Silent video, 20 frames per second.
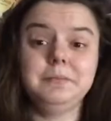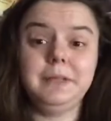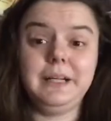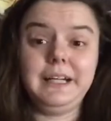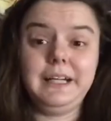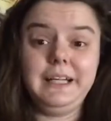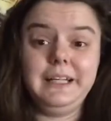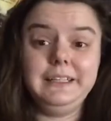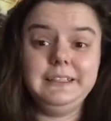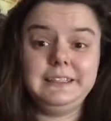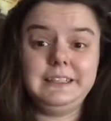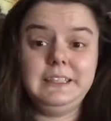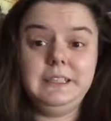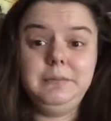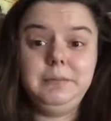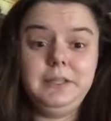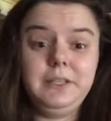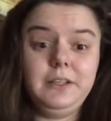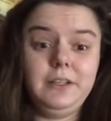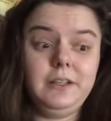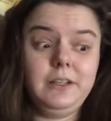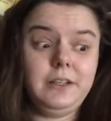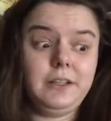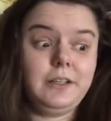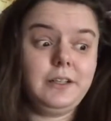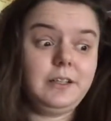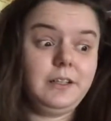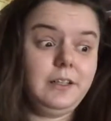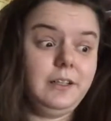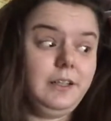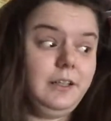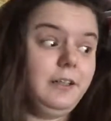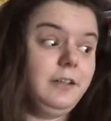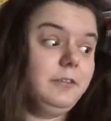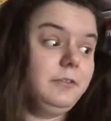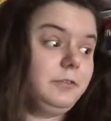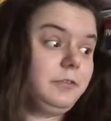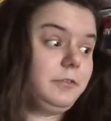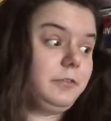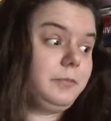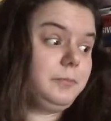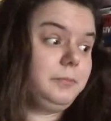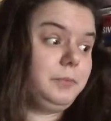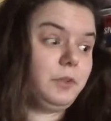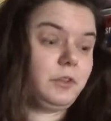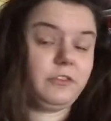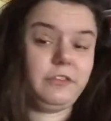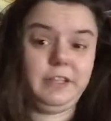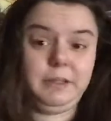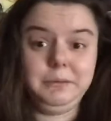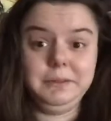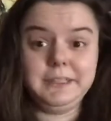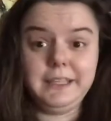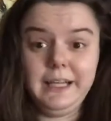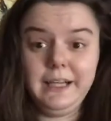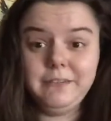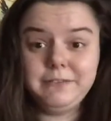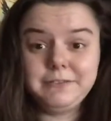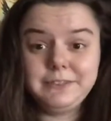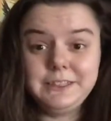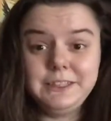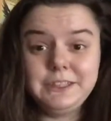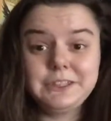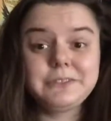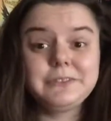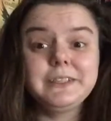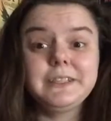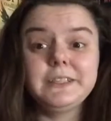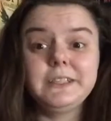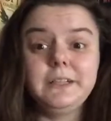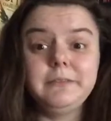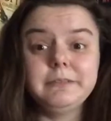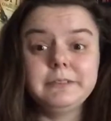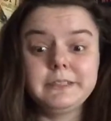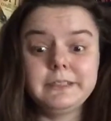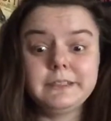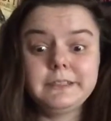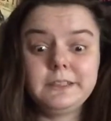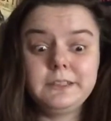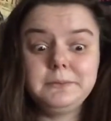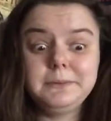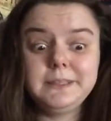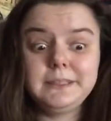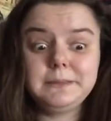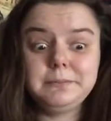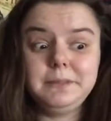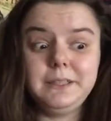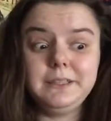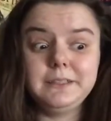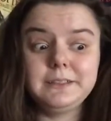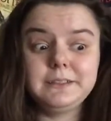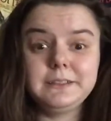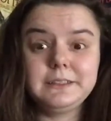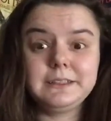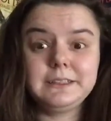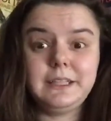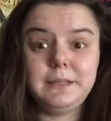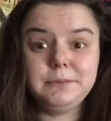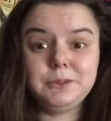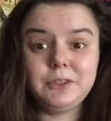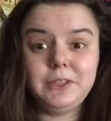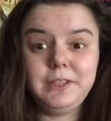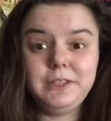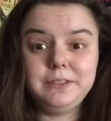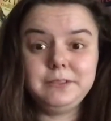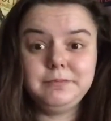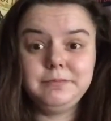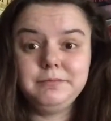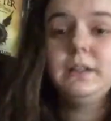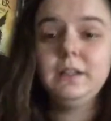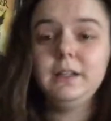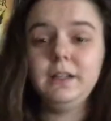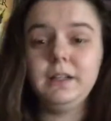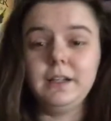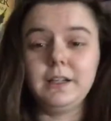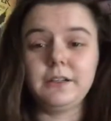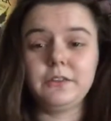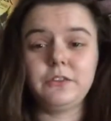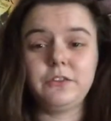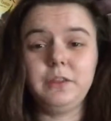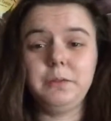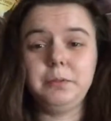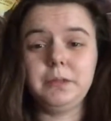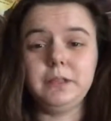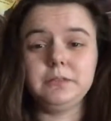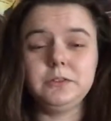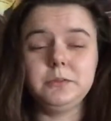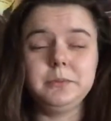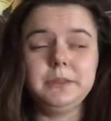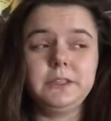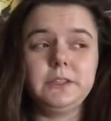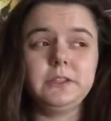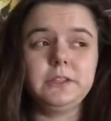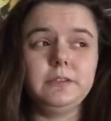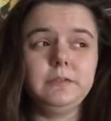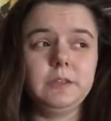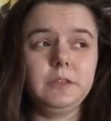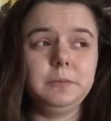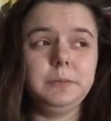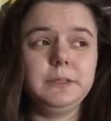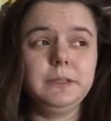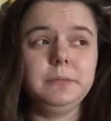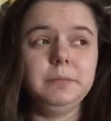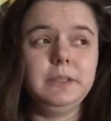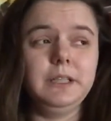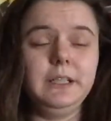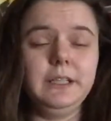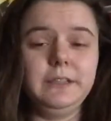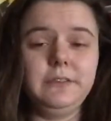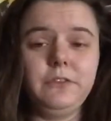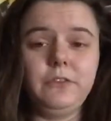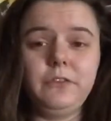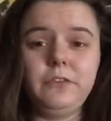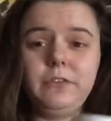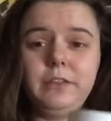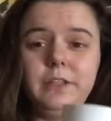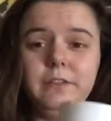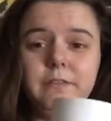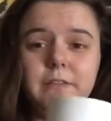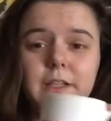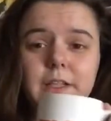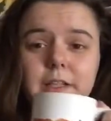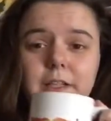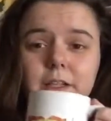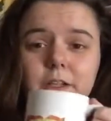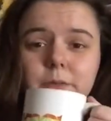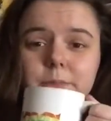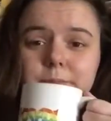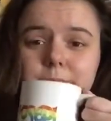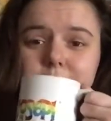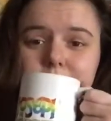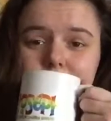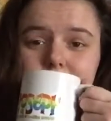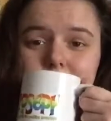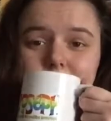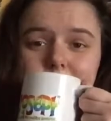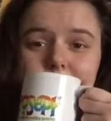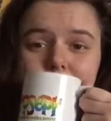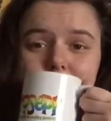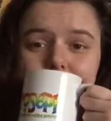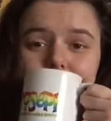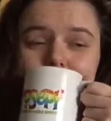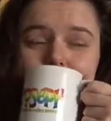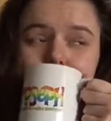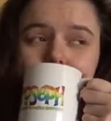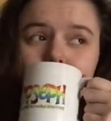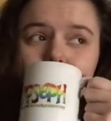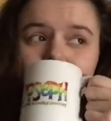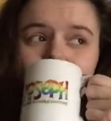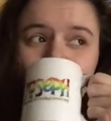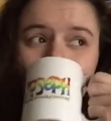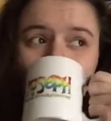My TBR of books that would count for this readathon was a little bit smaller this time around. Honestly, probably could have opened the blinds and see if that helped with the lighting.